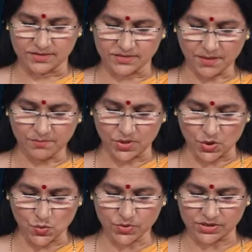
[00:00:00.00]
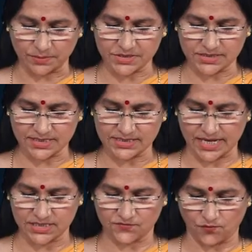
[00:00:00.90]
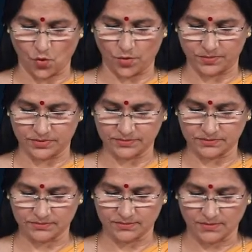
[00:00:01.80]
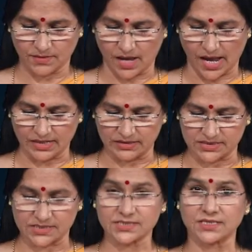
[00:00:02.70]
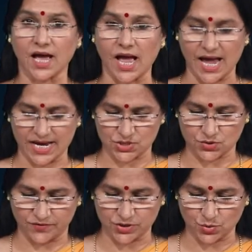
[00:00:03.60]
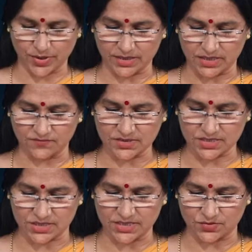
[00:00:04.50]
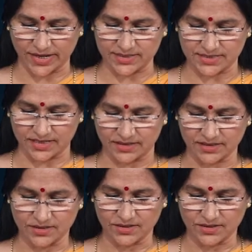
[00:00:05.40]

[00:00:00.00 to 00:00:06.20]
Some new substance has formed and this is the ash which you can even see rising.